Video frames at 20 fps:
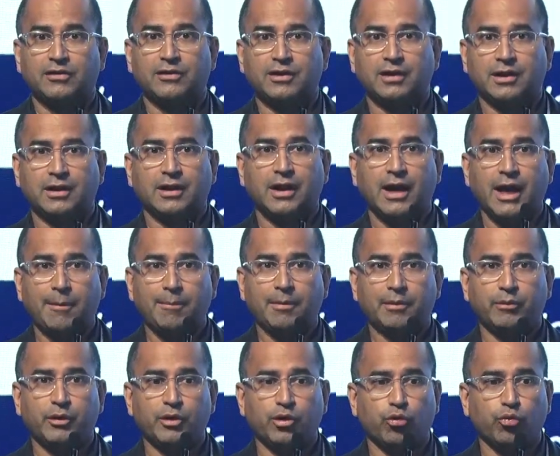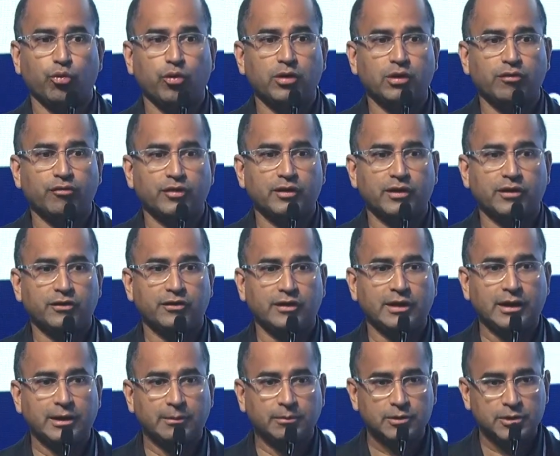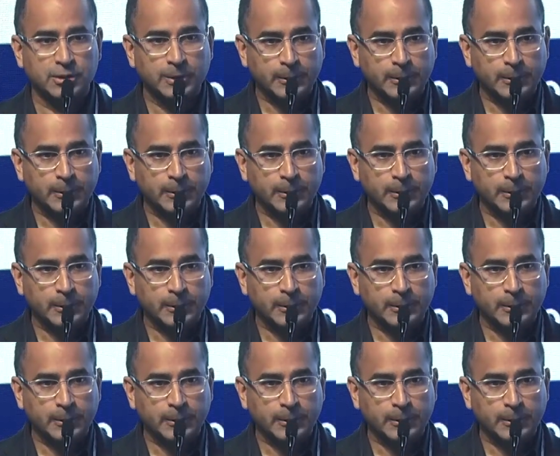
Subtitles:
that can happen when you're rooting for these teams.